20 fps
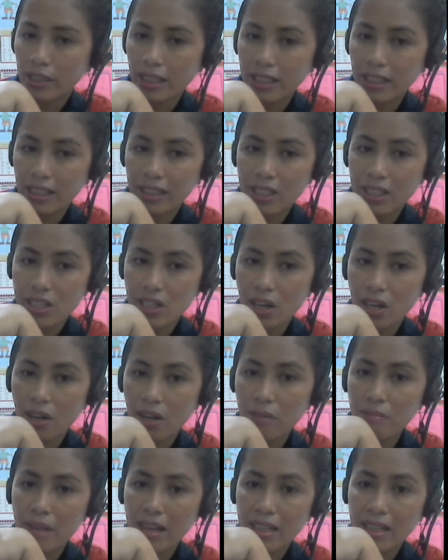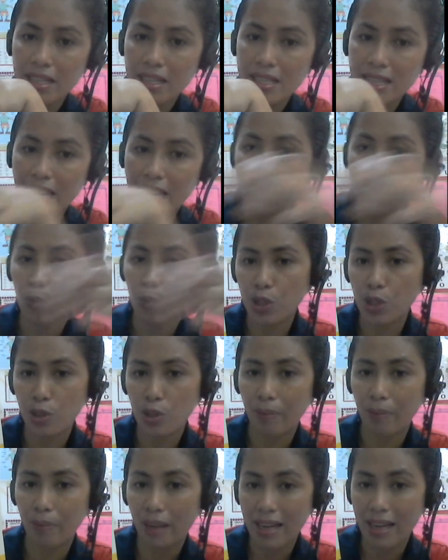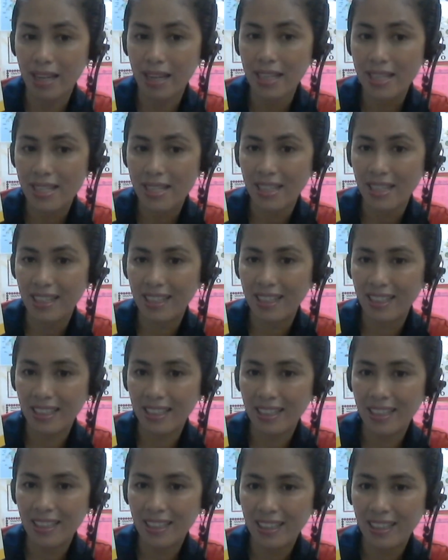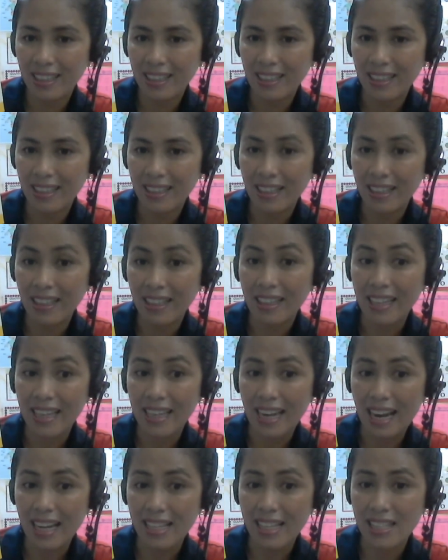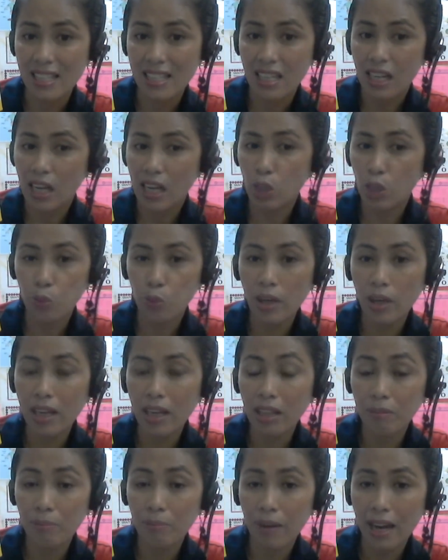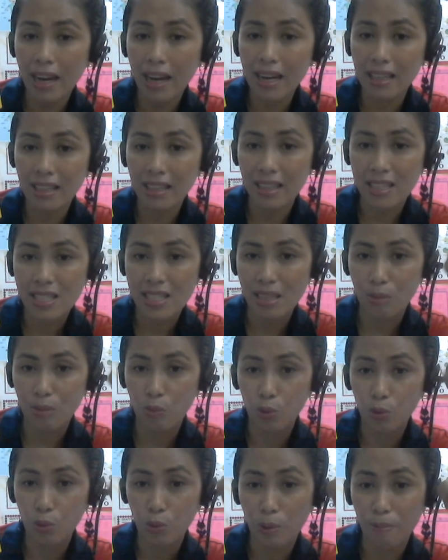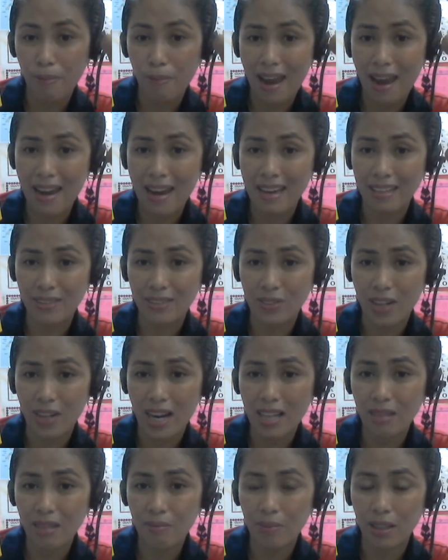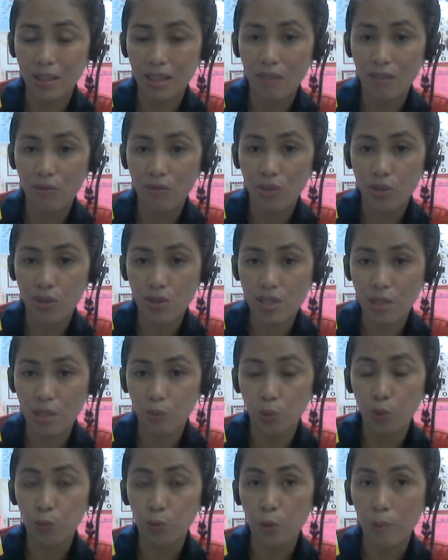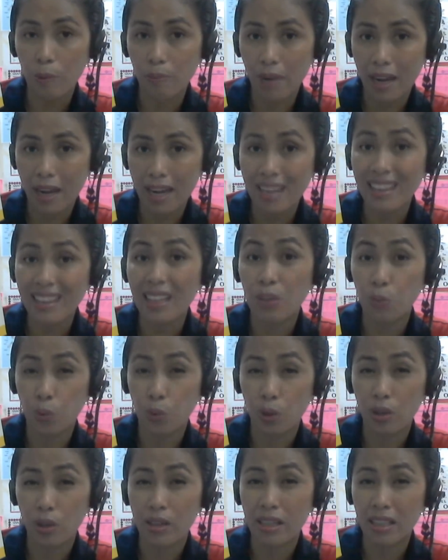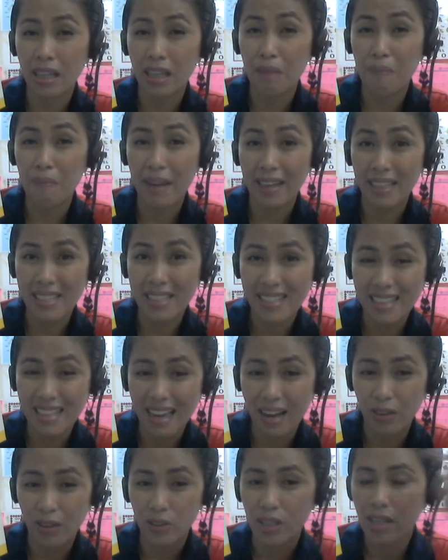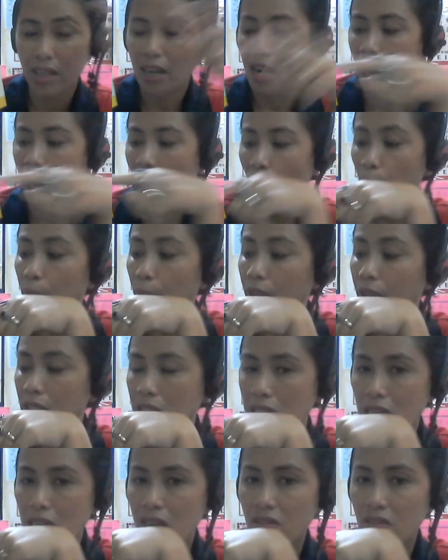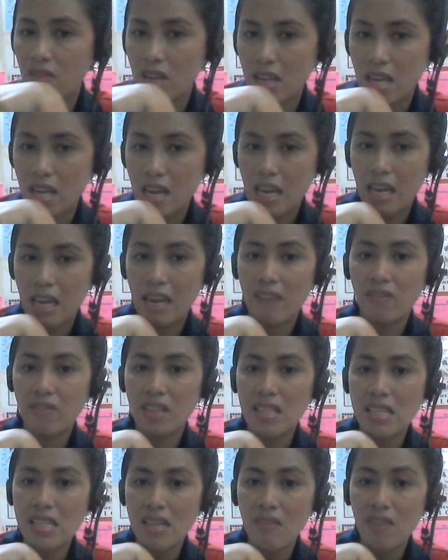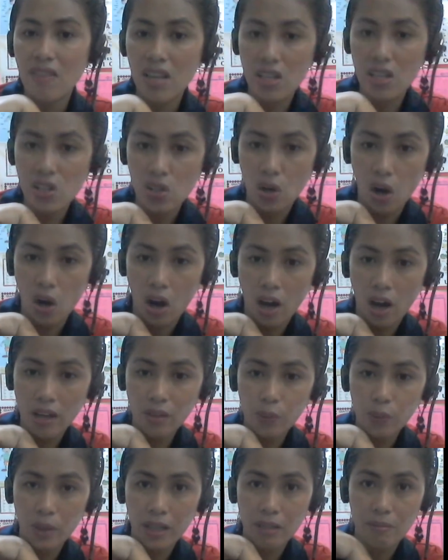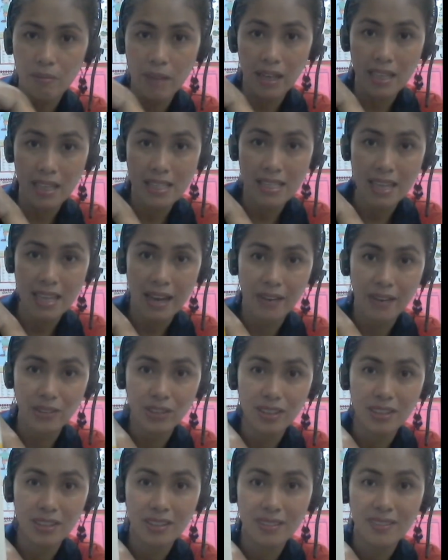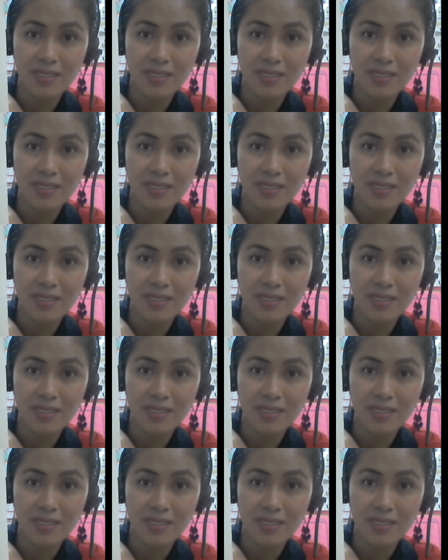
Can a guitar make a sound when you play it? Yes. It will not play unless someone will play it, right? But if someone will play it, it can make a sound. How about a TV? If the TV is on, will it make a sound?